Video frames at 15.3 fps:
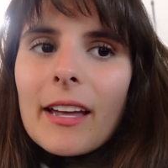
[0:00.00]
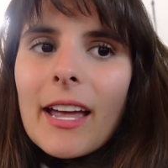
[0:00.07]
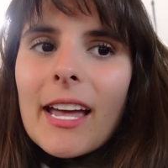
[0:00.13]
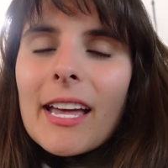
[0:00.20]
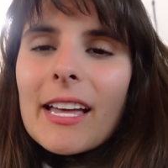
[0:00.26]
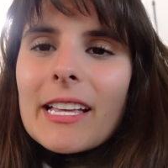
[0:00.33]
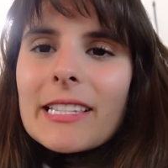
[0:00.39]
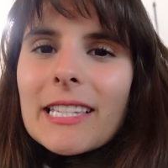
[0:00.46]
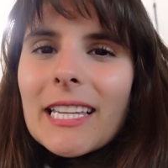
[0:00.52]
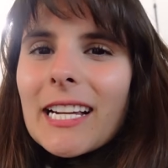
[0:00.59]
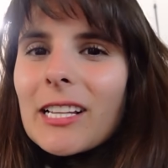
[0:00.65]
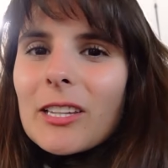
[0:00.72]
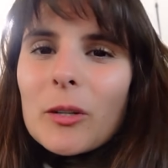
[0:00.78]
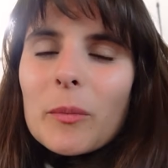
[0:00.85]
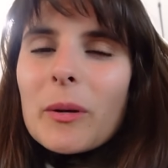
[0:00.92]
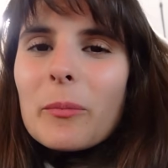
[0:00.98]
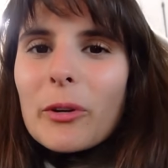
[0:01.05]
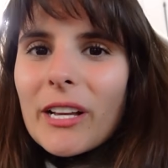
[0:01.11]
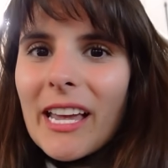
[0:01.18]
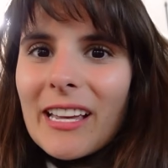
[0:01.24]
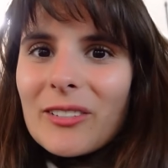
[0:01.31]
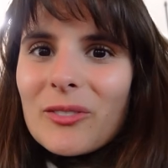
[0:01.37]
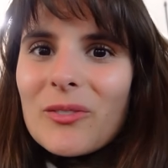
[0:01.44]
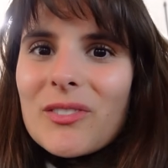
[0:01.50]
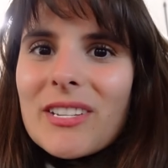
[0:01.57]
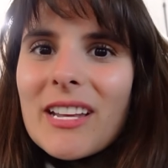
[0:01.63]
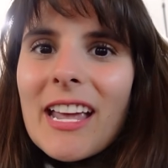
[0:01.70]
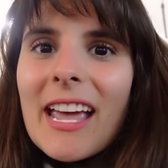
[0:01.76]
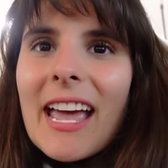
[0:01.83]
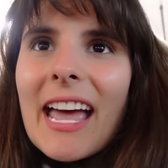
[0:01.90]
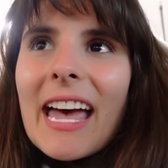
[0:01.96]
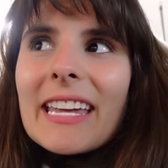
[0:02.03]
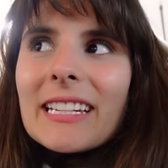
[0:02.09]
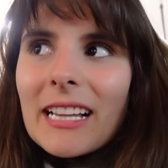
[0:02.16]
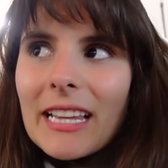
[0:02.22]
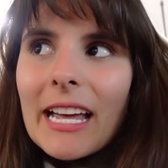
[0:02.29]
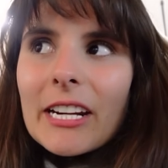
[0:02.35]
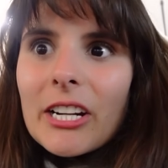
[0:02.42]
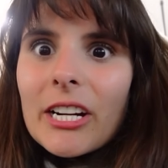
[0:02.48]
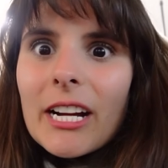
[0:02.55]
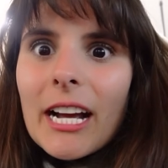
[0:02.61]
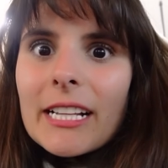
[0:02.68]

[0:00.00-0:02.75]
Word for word: and like a little bit more candles and a lighter.